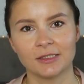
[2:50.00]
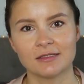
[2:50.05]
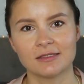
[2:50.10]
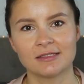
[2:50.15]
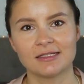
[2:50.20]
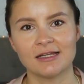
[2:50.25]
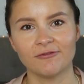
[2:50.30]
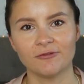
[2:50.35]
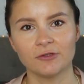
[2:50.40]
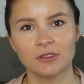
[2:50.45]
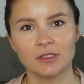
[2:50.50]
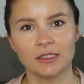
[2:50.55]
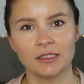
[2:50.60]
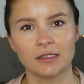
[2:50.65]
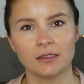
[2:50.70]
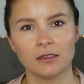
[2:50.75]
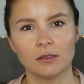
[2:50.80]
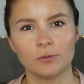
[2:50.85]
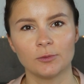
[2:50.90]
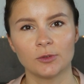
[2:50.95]
is
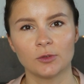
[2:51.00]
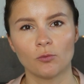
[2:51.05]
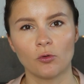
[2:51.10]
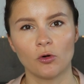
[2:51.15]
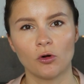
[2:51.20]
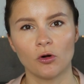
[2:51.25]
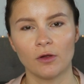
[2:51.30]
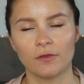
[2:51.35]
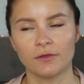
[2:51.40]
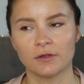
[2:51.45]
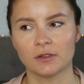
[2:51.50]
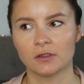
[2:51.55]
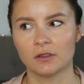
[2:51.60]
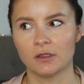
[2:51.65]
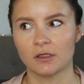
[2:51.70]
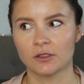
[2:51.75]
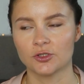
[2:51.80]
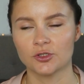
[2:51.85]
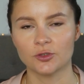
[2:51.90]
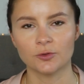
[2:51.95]
definitely a little bit more on the
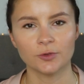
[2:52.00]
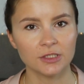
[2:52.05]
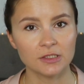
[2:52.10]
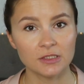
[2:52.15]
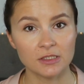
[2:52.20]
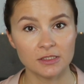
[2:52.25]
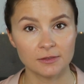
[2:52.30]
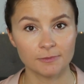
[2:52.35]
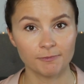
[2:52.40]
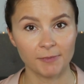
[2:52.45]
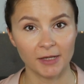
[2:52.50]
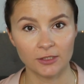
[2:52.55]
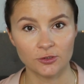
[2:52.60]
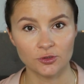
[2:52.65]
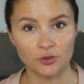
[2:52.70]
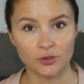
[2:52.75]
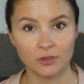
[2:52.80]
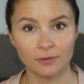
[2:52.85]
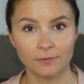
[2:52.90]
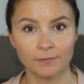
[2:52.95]
luxurious
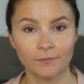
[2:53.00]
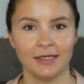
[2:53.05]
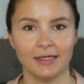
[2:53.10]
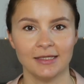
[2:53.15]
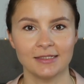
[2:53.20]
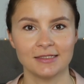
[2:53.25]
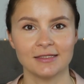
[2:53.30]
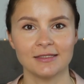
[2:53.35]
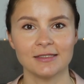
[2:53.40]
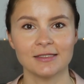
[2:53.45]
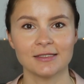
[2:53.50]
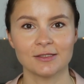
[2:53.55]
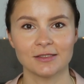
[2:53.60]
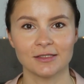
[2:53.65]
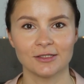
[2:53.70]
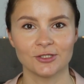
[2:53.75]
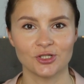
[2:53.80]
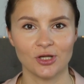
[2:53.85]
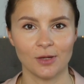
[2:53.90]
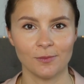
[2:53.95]
spectrum. It's
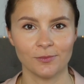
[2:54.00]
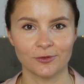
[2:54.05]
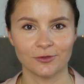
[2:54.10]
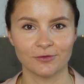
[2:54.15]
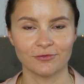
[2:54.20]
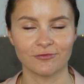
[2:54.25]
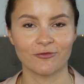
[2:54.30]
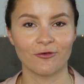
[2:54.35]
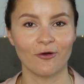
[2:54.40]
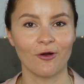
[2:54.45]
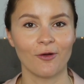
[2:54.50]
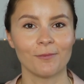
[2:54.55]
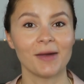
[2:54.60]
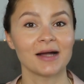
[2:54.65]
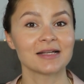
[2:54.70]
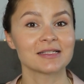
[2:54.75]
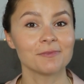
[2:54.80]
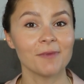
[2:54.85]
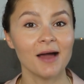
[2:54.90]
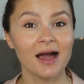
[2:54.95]
this jumper from
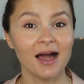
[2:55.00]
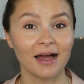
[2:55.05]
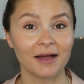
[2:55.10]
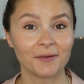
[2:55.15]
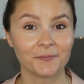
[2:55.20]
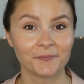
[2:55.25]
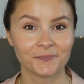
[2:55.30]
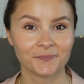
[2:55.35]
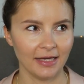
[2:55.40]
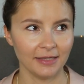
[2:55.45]
Max Mara.